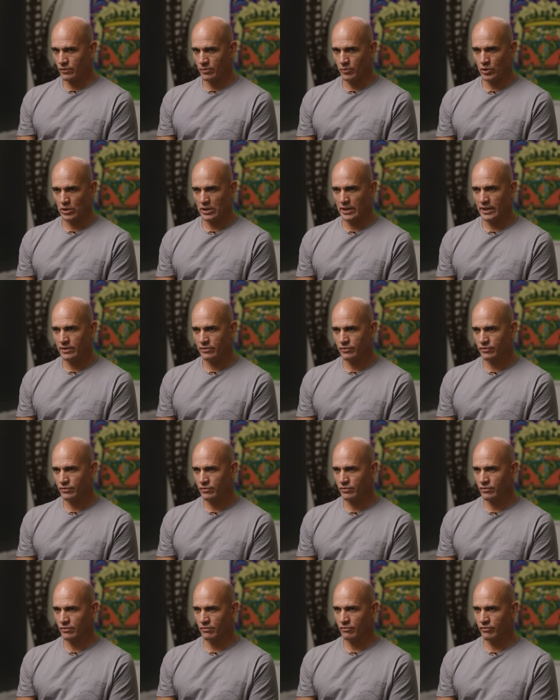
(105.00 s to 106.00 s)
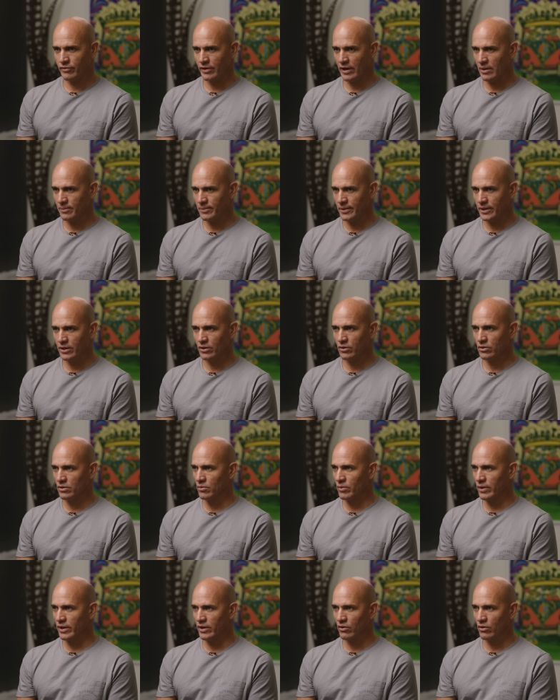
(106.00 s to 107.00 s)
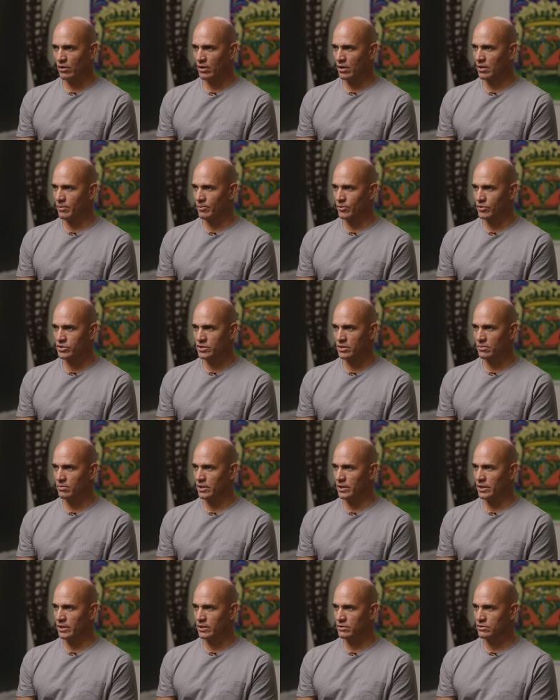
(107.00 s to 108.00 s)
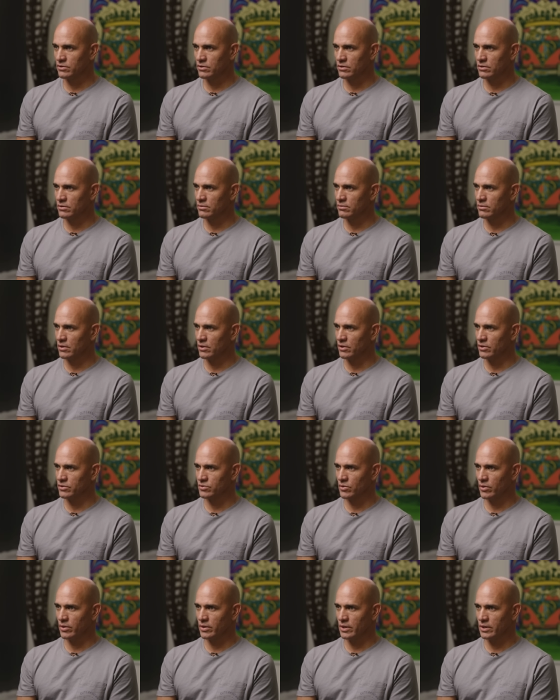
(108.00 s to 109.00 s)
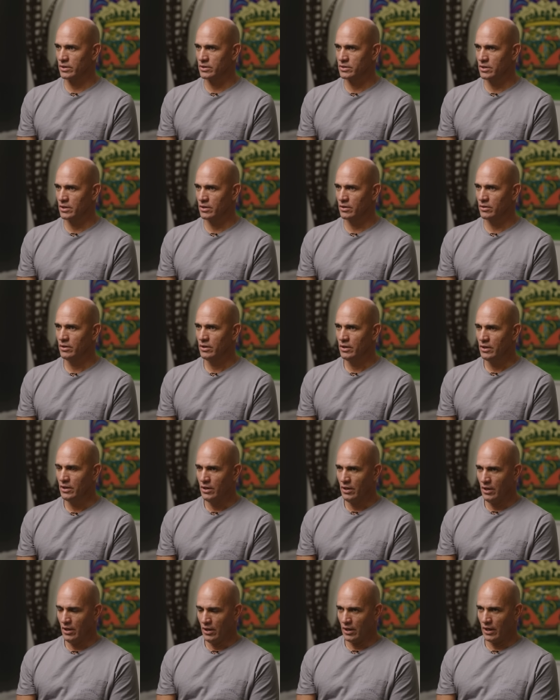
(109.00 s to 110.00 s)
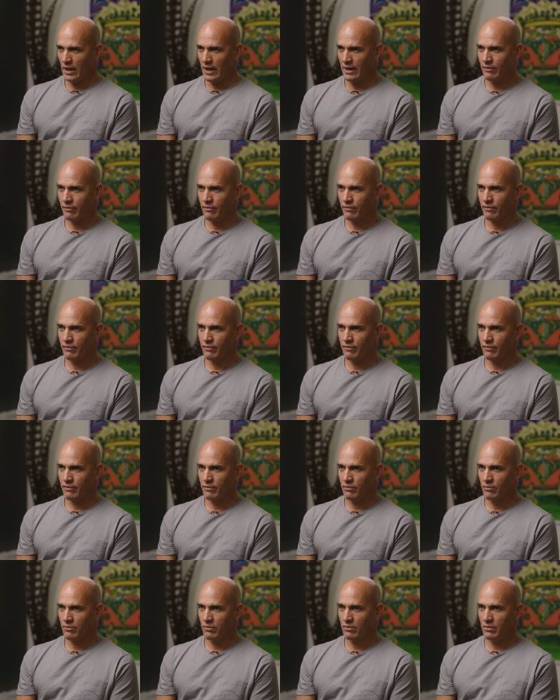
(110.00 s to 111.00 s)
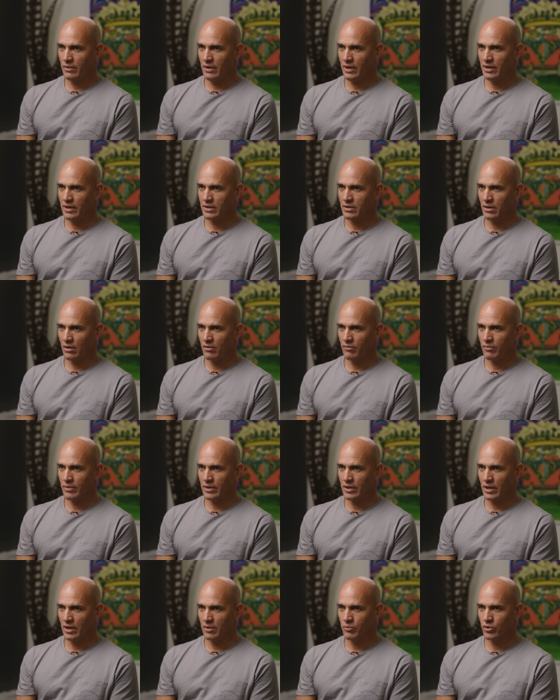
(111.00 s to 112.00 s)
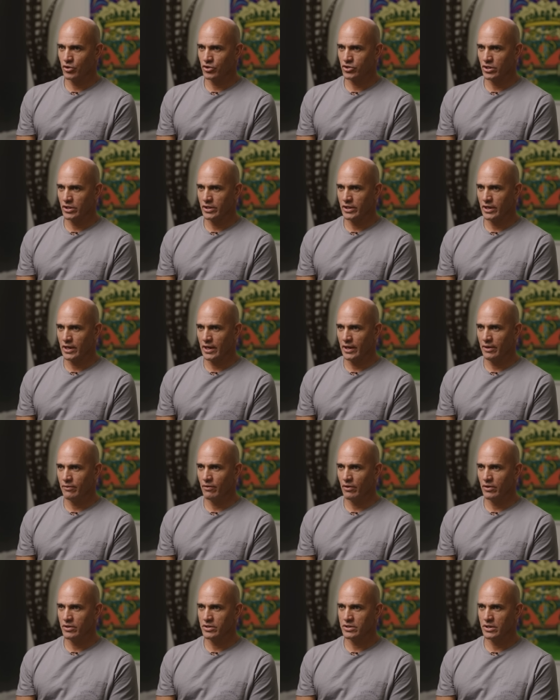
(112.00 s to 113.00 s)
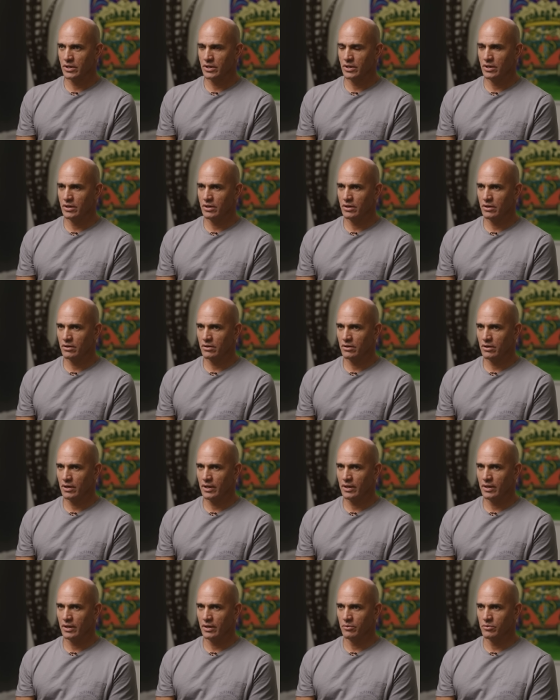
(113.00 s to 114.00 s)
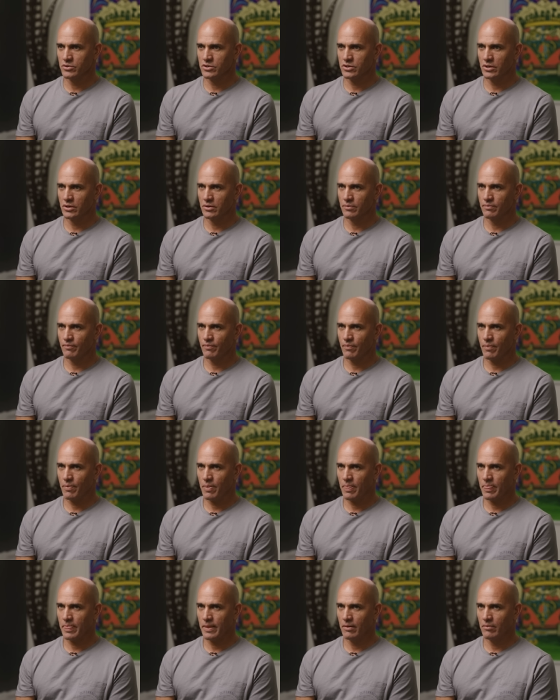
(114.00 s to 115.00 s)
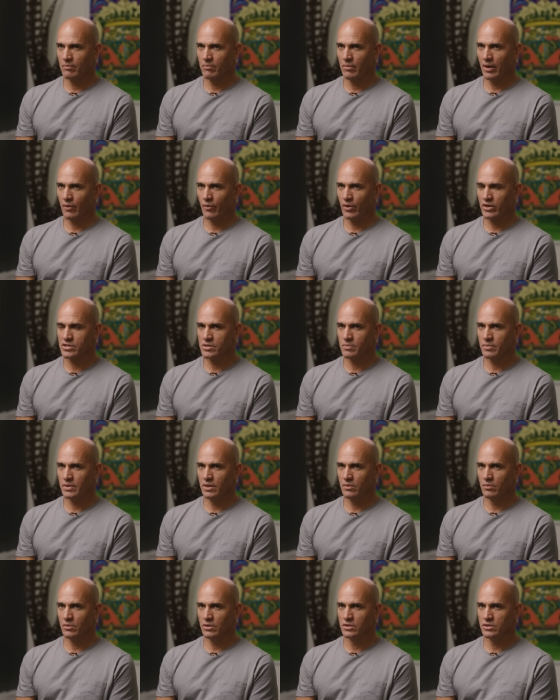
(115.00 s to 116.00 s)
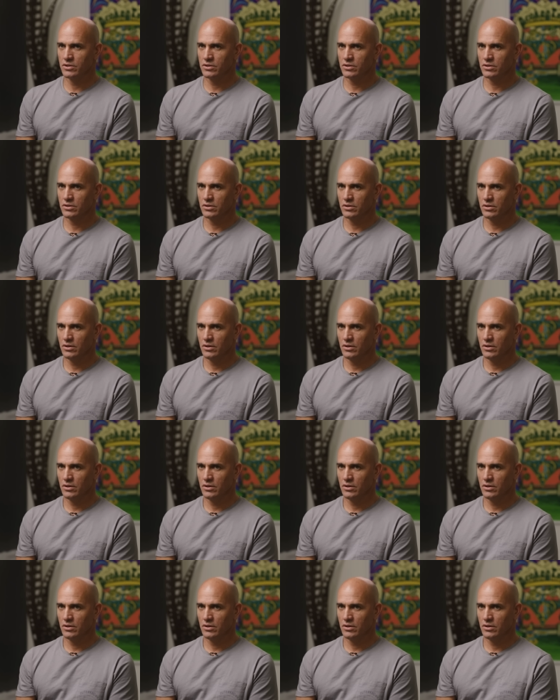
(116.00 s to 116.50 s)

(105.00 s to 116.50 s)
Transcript: from your life, from family, or the way you grow up, or siblings, or all those sort of things. You know, I've anytime I've been kind of pushed on that, I've always said that I think it was a my recipe was